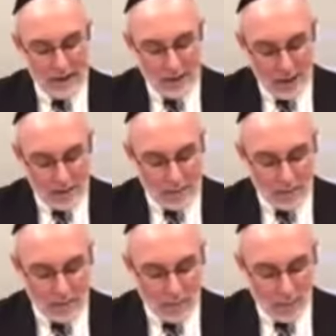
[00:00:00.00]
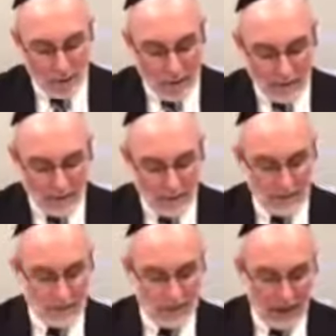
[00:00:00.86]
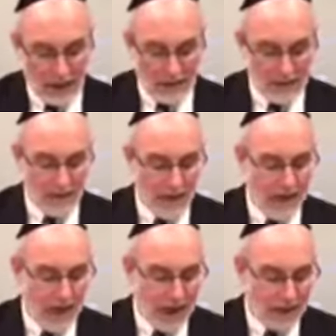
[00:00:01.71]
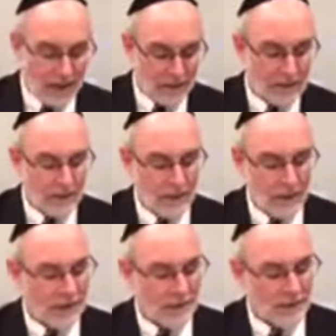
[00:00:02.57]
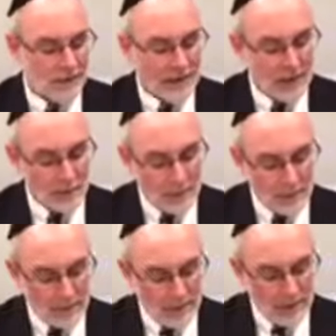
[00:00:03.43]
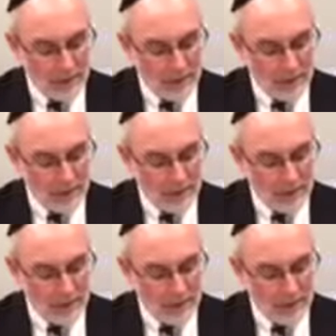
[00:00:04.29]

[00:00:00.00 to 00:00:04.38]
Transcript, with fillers: Egypt was then the head of defilement